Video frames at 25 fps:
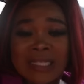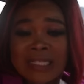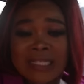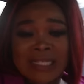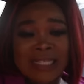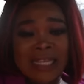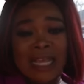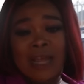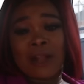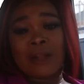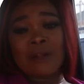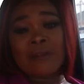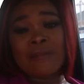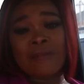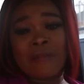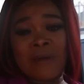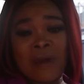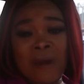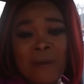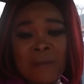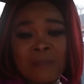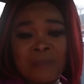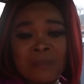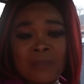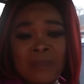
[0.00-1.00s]
itself.
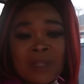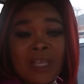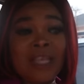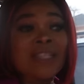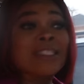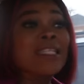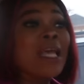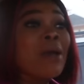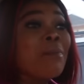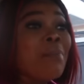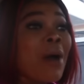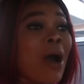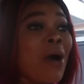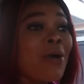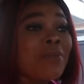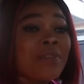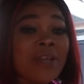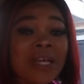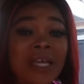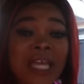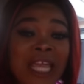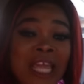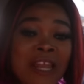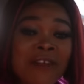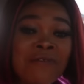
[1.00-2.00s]
It's about
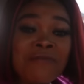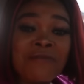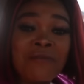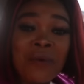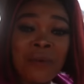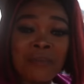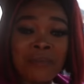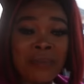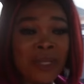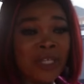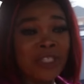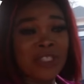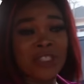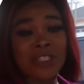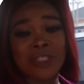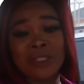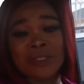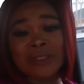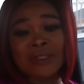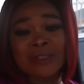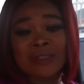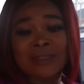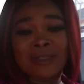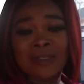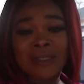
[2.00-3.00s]
the
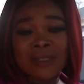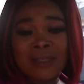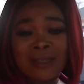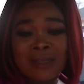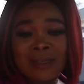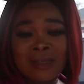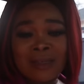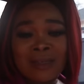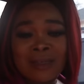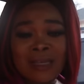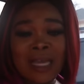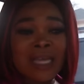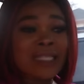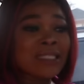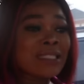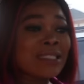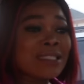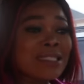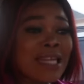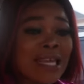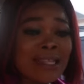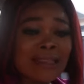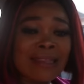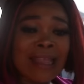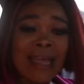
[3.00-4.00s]
information and the
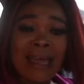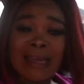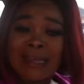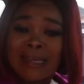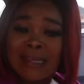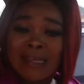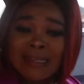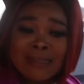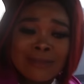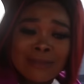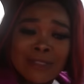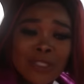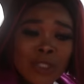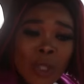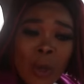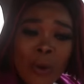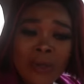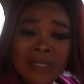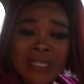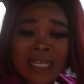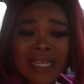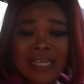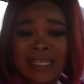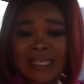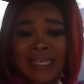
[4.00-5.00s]
data
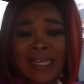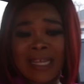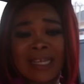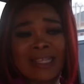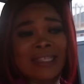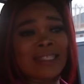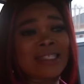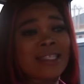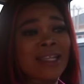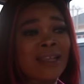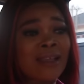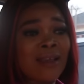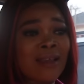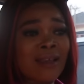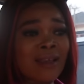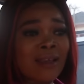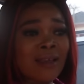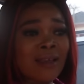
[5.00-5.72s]
stored in it.